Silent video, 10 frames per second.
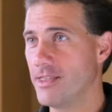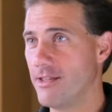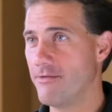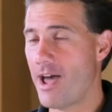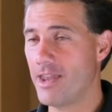
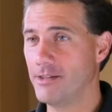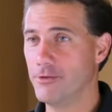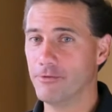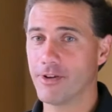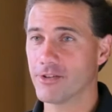They've added
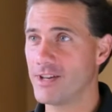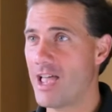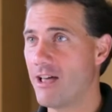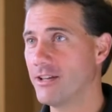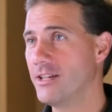new
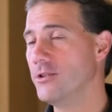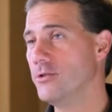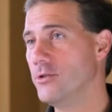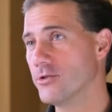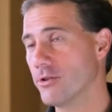functionality, new
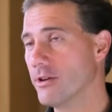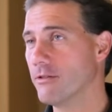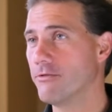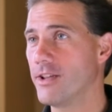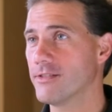user
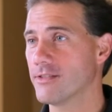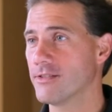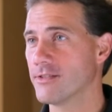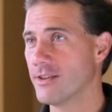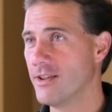
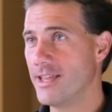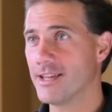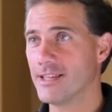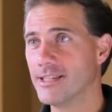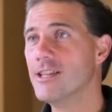interfaces, and they
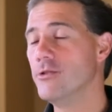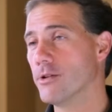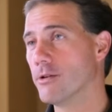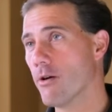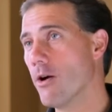continue
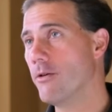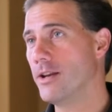to grow